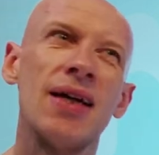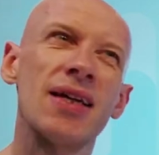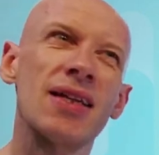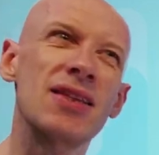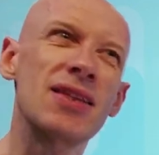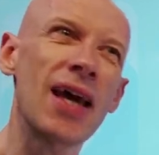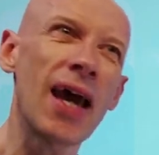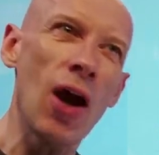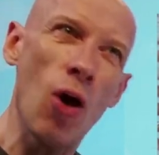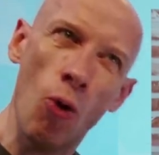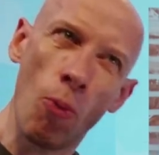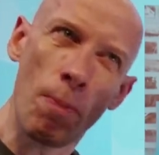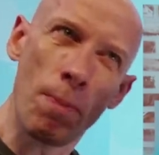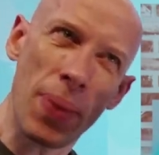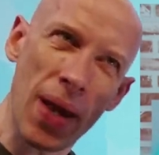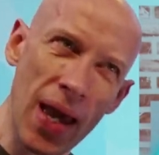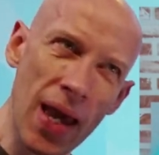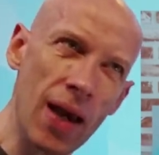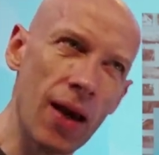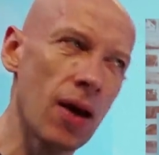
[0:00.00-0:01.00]
to help
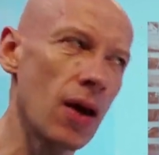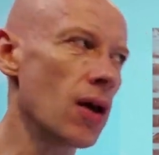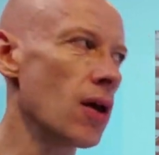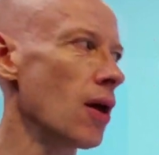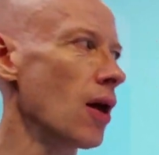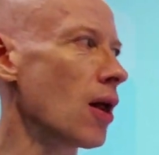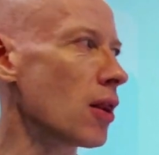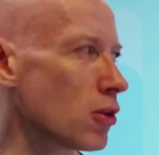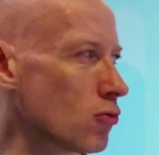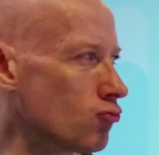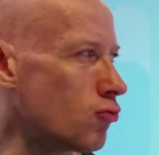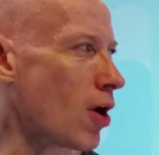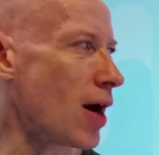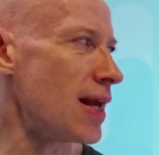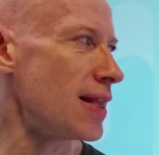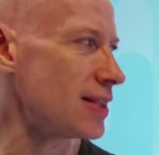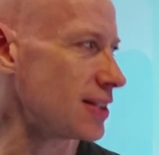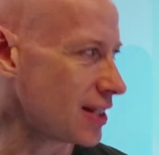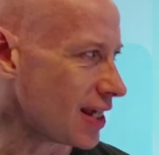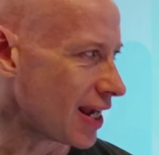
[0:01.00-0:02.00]
pick the
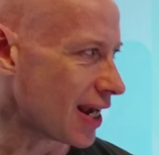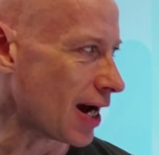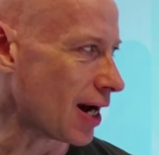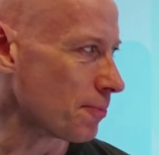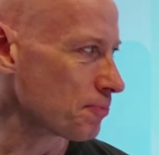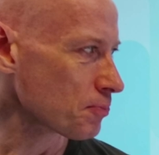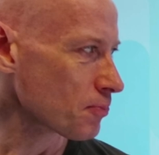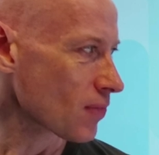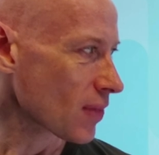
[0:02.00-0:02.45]
right tier.